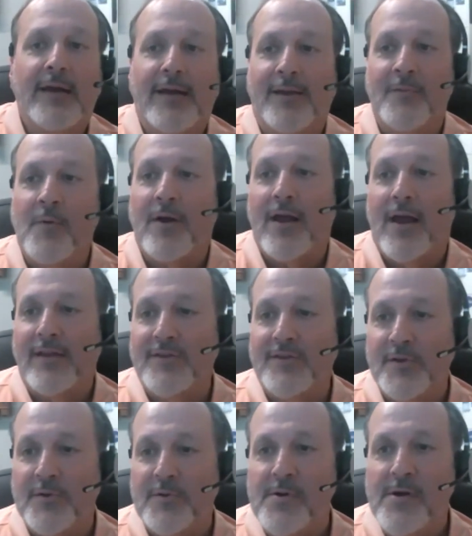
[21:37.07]
in what I
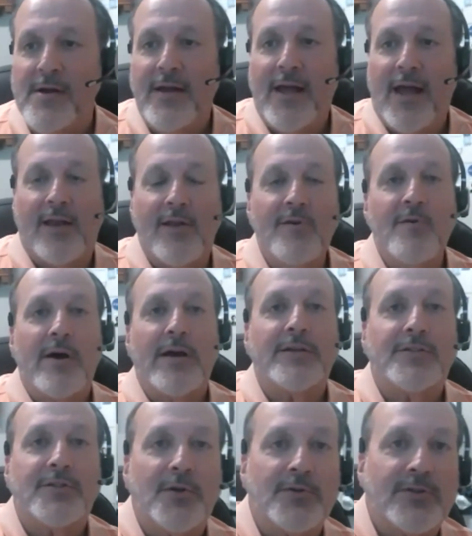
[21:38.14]
do and who I
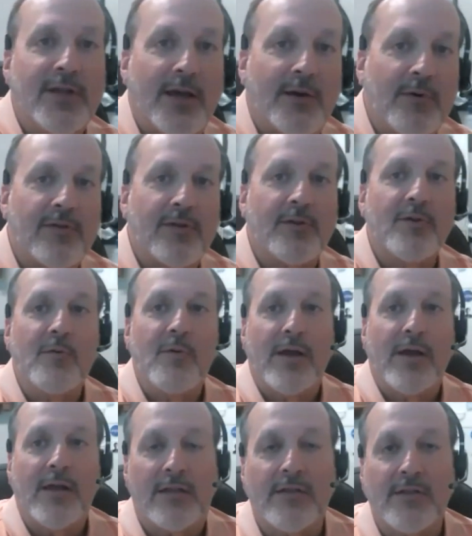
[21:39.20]
associate with and who
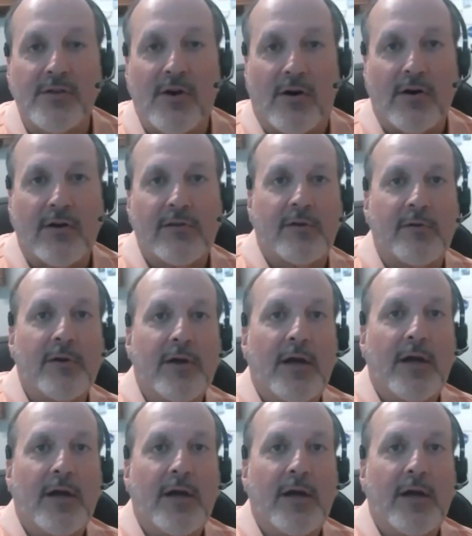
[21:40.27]
I get to talk to.